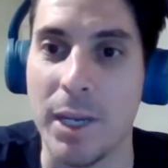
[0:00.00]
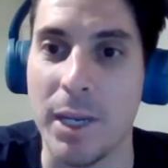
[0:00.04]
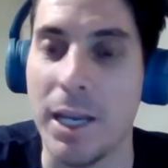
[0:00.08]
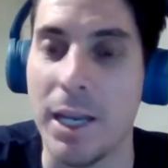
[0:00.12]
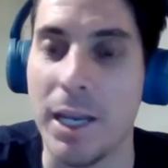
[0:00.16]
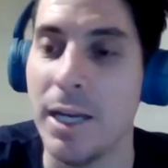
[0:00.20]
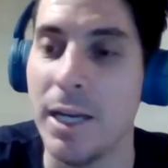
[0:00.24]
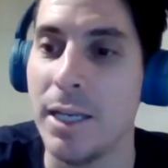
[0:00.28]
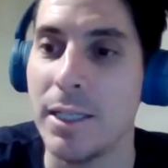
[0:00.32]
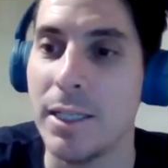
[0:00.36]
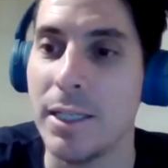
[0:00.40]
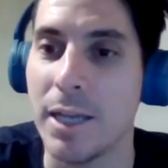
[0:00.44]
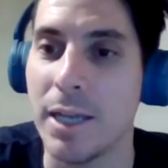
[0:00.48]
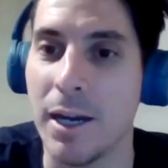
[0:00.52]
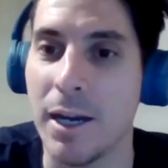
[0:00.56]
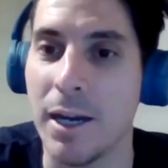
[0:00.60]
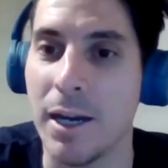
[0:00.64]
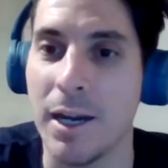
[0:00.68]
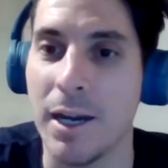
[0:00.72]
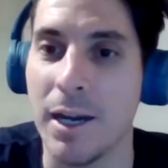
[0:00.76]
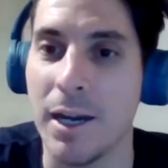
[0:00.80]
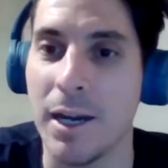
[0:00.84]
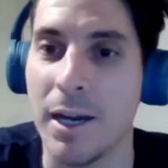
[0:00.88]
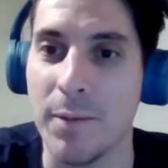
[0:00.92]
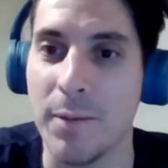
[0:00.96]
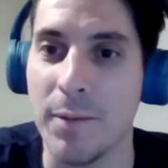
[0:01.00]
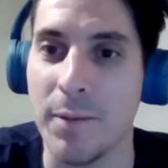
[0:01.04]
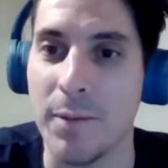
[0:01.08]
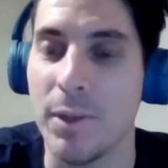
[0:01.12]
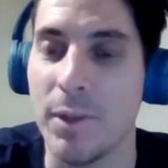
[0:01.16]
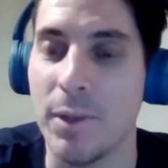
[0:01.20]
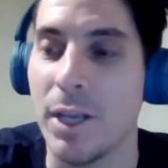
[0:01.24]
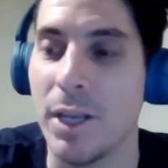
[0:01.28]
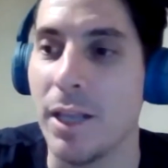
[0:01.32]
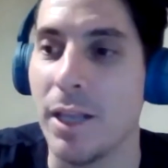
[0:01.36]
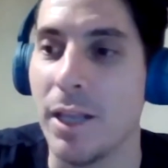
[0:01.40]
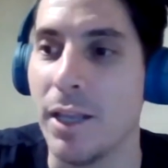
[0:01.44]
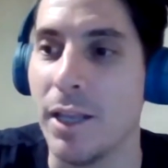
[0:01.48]
Any time
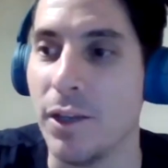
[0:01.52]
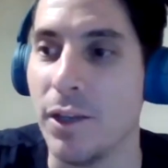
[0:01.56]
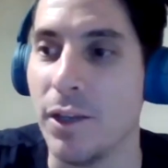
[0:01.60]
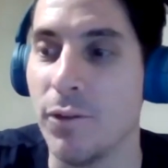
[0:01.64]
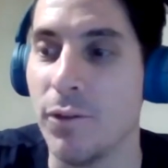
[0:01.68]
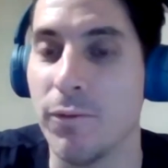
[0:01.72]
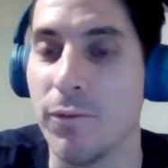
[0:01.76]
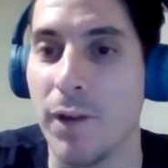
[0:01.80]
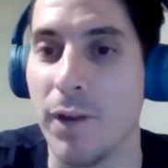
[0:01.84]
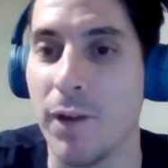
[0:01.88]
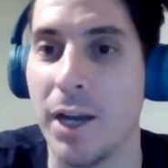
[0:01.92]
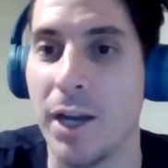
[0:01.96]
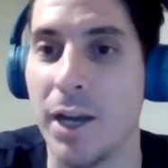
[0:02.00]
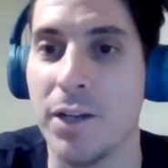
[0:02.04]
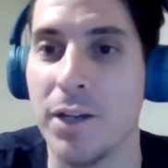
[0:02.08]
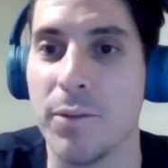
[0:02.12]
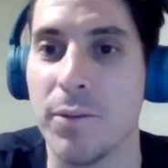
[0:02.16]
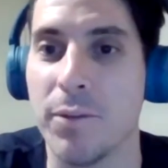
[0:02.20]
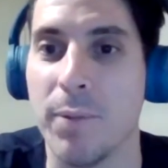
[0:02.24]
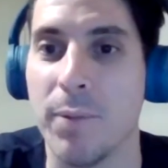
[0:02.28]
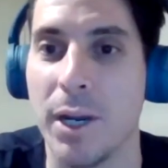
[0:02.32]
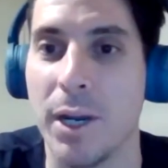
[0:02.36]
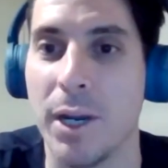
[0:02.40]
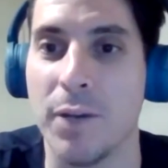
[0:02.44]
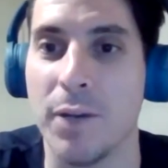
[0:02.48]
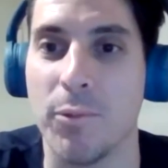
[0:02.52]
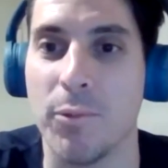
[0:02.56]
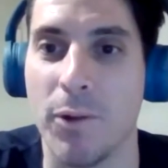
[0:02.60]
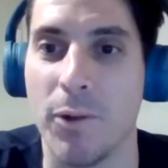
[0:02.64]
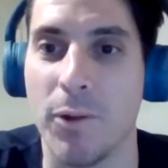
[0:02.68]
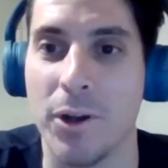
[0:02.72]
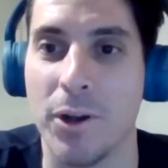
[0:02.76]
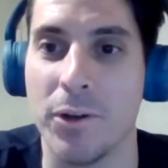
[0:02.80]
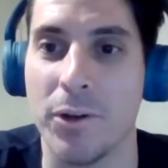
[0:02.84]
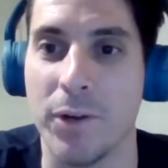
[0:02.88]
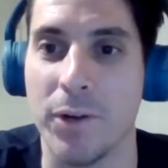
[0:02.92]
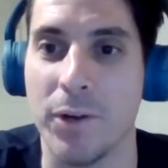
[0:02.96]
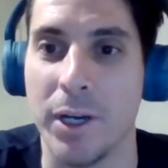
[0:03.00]
that you find your mind
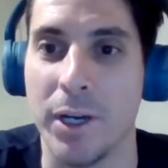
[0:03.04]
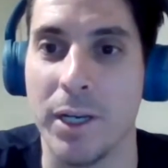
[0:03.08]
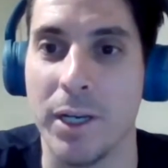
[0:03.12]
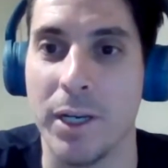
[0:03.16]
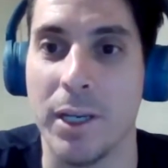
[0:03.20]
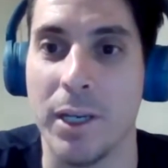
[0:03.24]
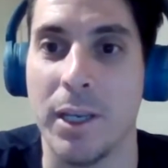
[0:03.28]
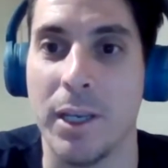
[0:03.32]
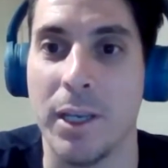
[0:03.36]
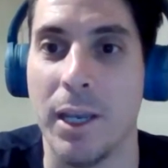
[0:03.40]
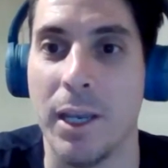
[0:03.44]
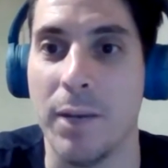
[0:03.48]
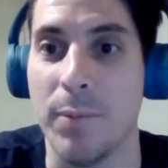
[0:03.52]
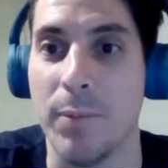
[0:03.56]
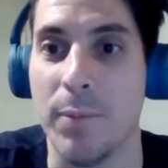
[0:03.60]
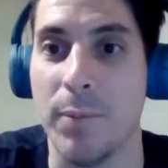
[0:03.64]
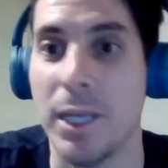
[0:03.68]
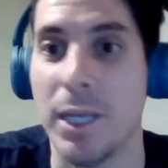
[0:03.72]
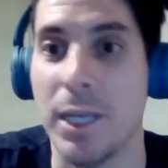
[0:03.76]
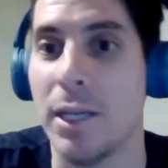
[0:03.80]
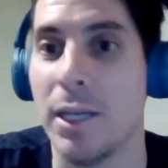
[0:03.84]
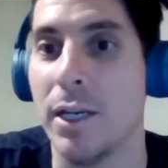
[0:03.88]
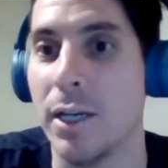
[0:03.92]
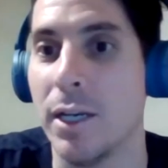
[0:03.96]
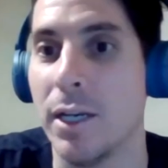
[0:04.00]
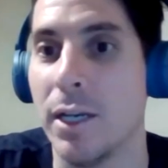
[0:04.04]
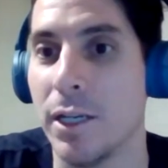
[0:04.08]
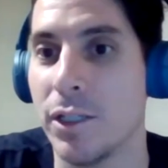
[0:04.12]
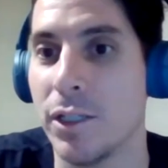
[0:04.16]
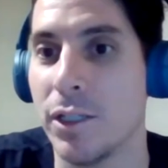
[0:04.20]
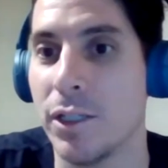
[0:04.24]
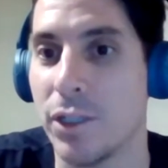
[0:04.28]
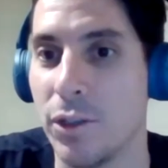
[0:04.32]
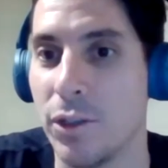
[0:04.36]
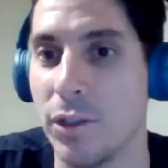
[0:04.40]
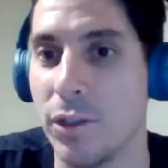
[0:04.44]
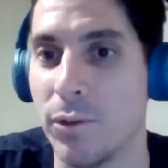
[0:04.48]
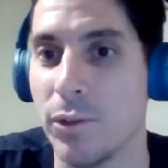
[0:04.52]
wandering and making an
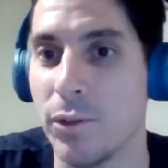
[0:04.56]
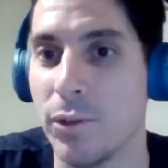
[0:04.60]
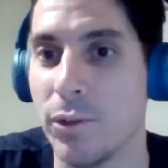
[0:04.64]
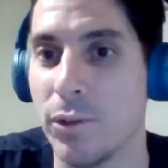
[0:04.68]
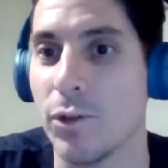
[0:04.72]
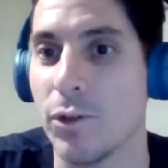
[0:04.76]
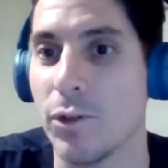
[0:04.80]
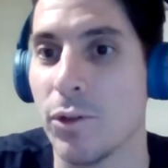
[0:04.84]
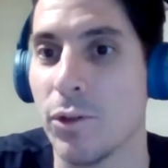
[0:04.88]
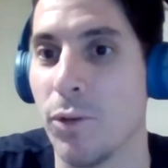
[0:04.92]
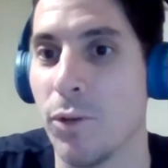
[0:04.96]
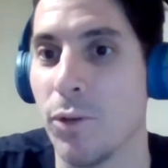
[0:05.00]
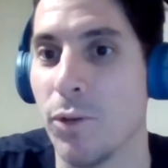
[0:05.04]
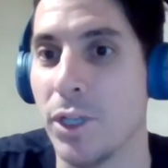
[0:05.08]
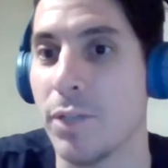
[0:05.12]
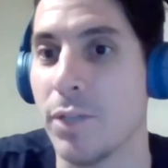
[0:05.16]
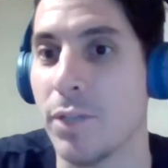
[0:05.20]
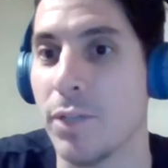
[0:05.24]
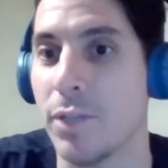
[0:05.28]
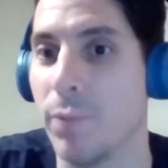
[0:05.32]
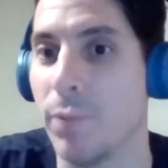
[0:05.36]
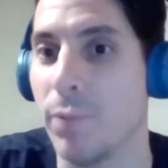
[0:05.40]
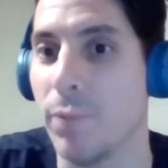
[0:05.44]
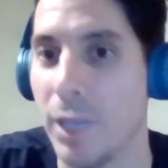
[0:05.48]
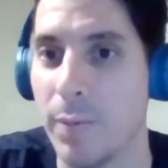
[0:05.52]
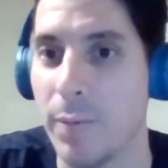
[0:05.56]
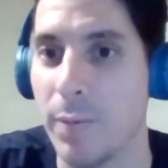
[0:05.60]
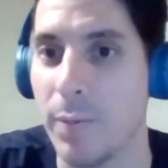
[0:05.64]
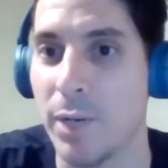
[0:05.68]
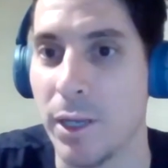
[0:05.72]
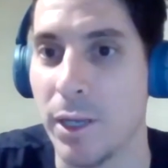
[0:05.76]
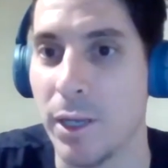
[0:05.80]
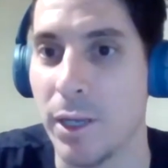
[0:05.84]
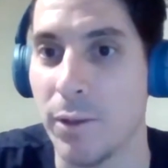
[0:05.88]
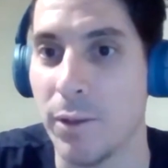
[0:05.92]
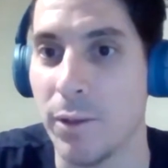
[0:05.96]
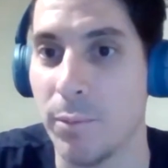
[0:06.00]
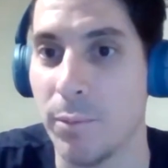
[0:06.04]
excuse or wanting to blame
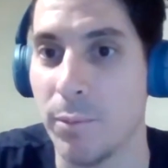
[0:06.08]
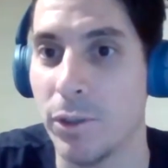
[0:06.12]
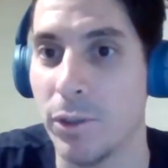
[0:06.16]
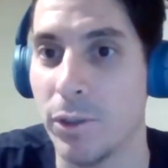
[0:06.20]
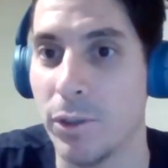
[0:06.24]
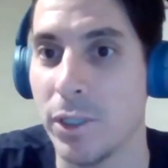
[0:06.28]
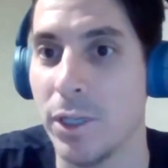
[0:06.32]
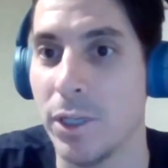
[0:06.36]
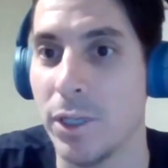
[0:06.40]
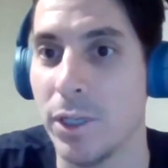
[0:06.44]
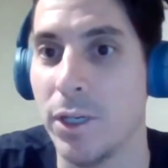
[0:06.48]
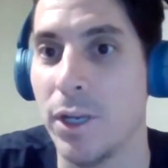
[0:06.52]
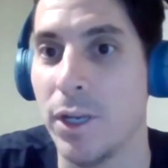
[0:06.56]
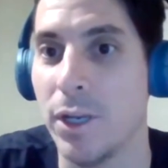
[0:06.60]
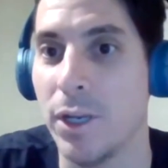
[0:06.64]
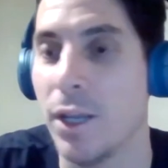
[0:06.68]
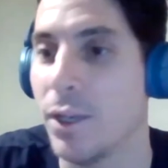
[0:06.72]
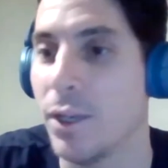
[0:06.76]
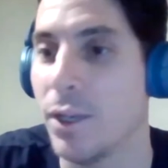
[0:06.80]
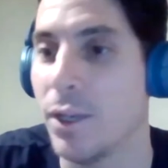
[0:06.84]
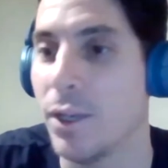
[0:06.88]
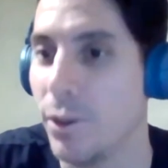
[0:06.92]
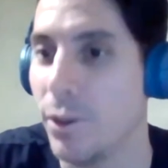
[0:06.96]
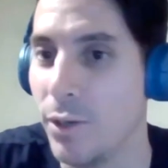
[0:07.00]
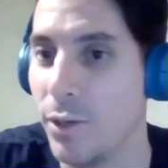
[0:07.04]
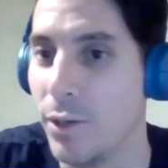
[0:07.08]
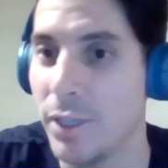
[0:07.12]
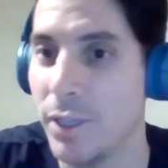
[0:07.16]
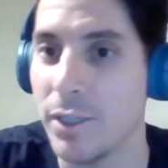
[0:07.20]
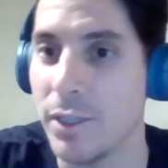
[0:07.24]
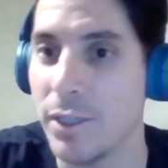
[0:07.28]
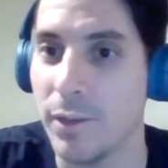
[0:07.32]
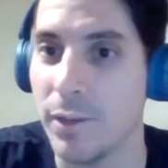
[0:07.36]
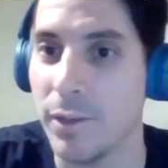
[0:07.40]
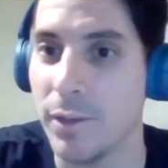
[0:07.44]
another person, you need to